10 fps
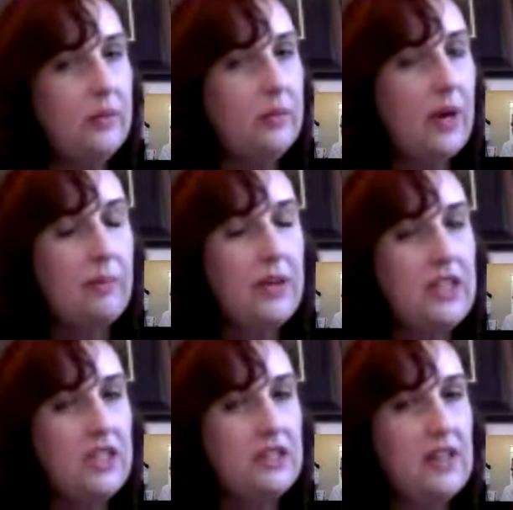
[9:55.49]

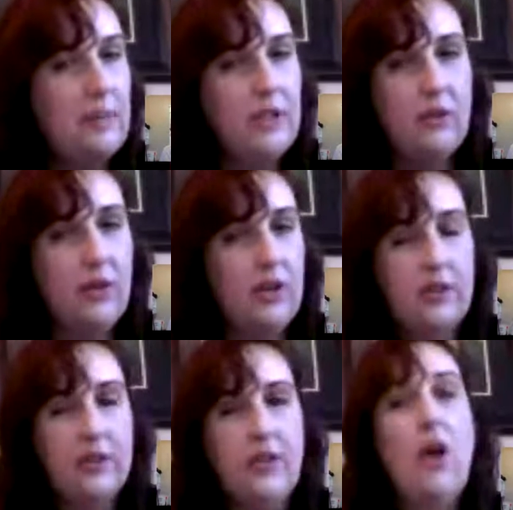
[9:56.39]
preparation assignment? Or
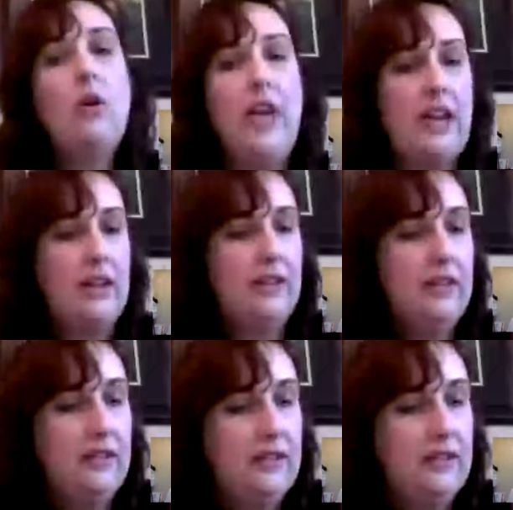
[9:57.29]
okay.